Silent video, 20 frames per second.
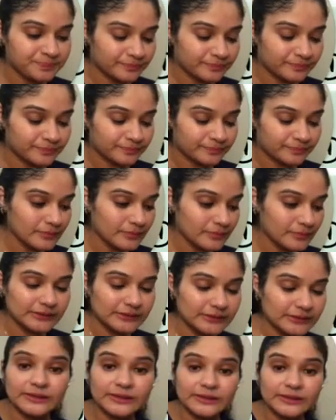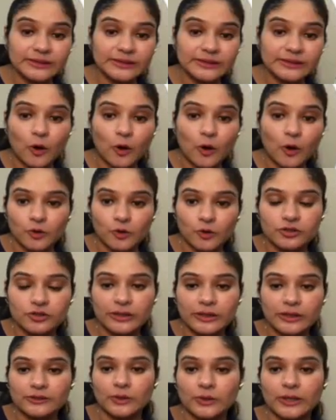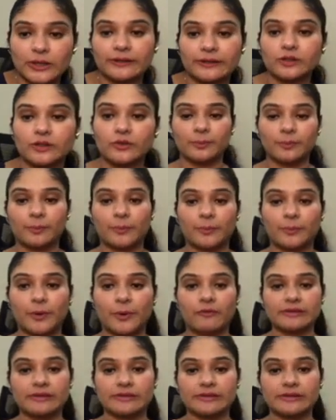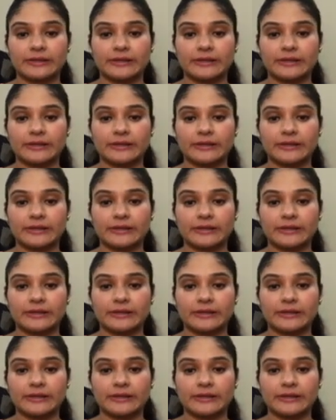This is important portion. So let's look at this once again.